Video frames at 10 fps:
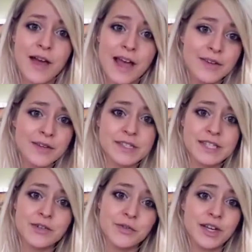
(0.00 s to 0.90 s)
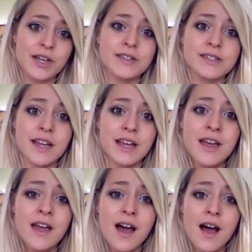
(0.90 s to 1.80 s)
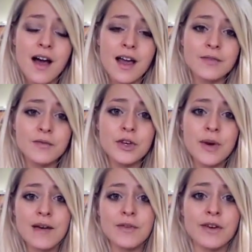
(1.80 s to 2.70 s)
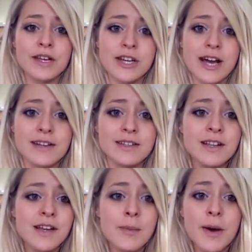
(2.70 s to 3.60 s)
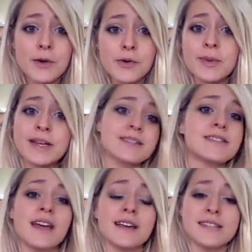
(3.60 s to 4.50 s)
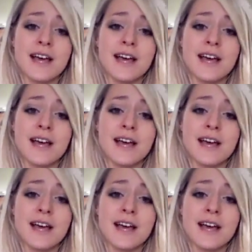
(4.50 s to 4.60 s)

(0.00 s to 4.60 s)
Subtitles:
I haven't even seen your videos. Like, if you have a great channel, by all means, like,